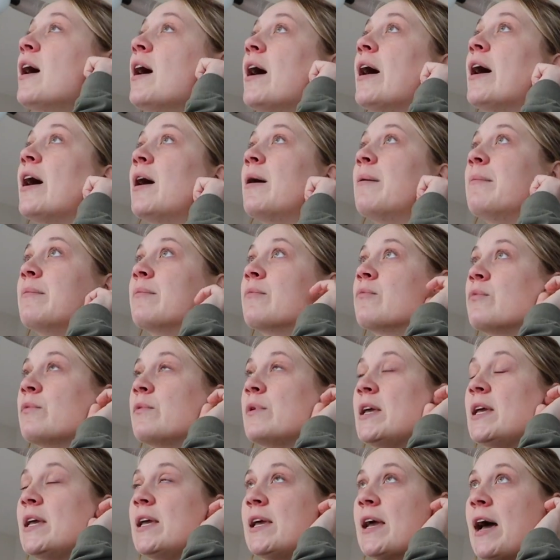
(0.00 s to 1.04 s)
Um,
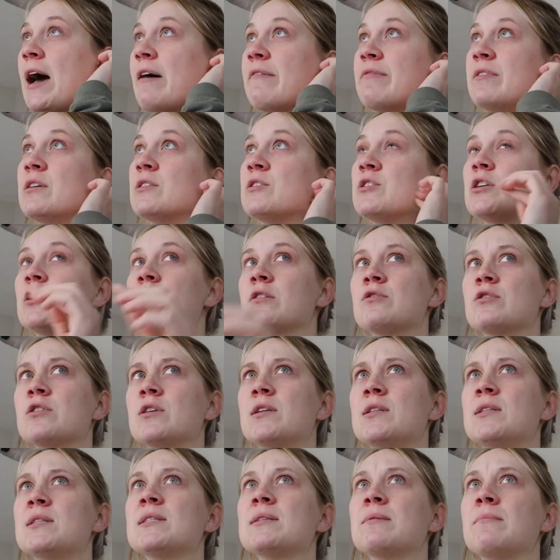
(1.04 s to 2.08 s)
we have the
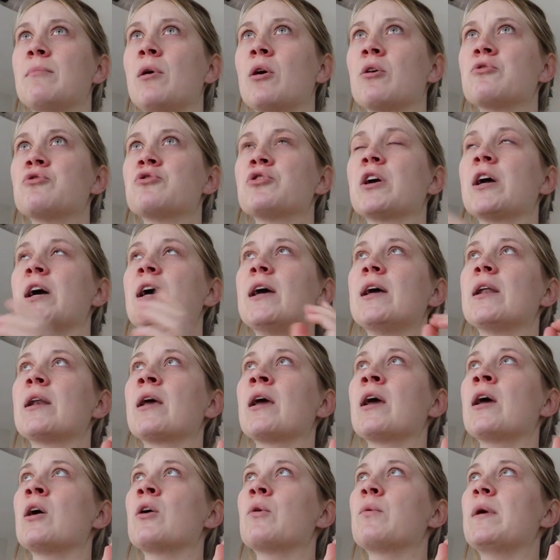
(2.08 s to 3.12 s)
children's Motrin,
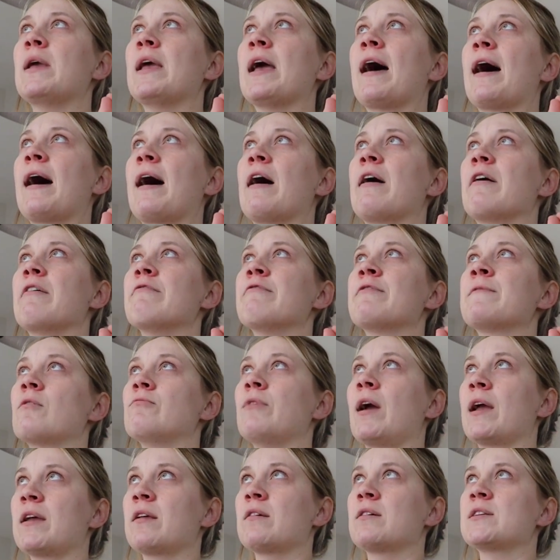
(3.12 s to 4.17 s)
we have
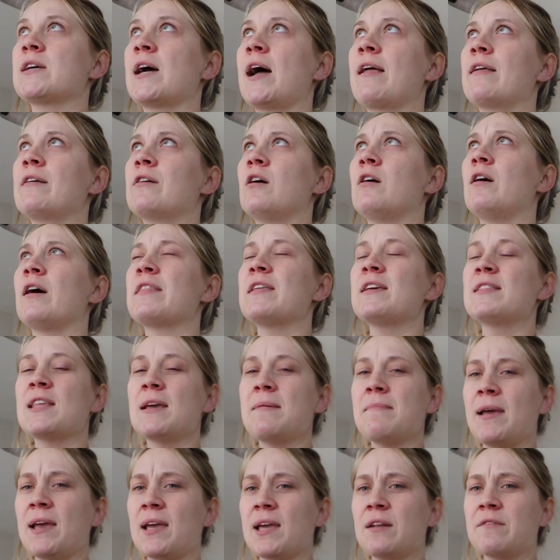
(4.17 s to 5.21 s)
regular Tylenol. I think they
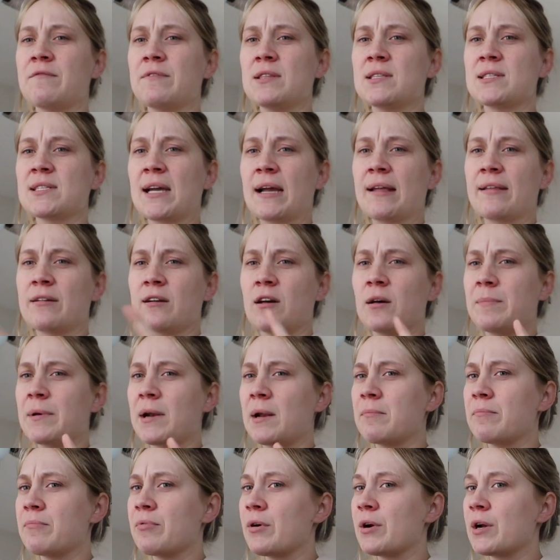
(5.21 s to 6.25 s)
make infants Tylenol, but
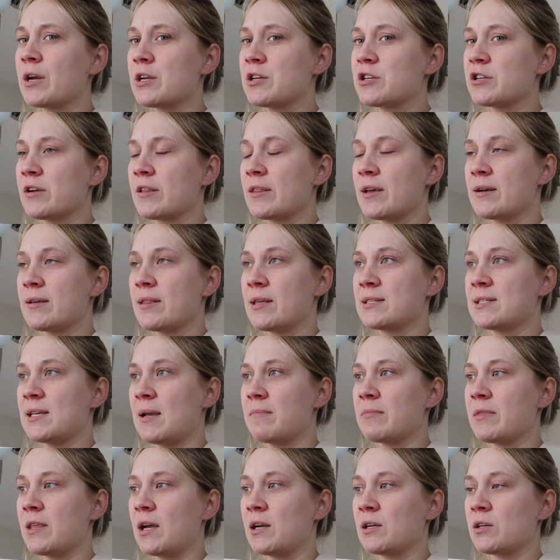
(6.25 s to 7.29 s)
I'm pretty sure they're the
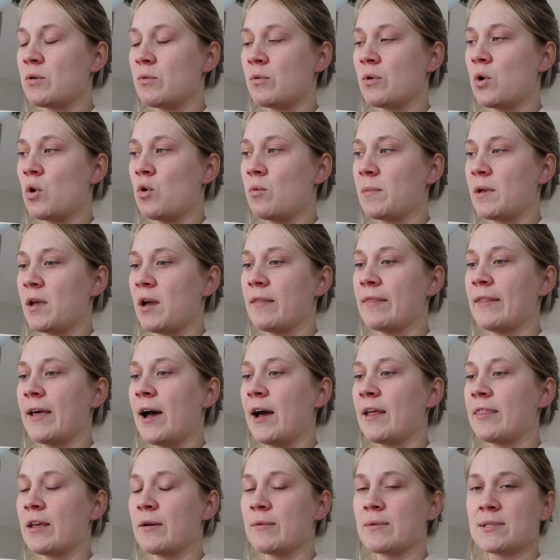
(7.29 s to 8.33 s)
same thing. Don't quote me on
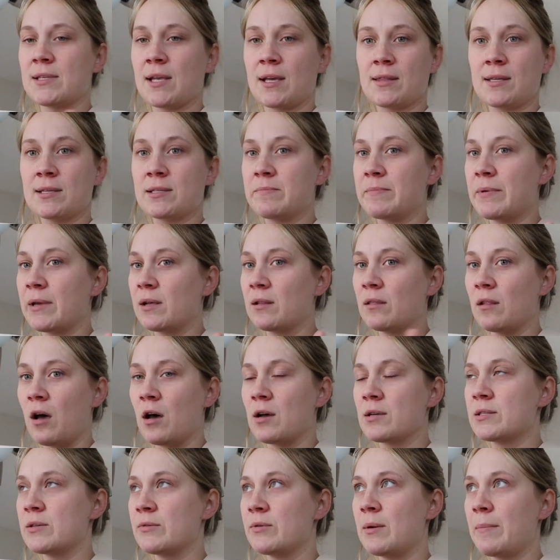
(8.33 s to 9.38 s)
that. There was like this big
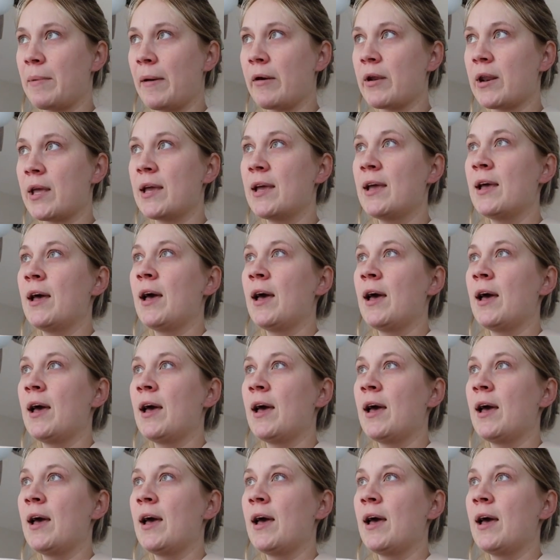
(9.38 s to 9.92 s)
lawsuit about it.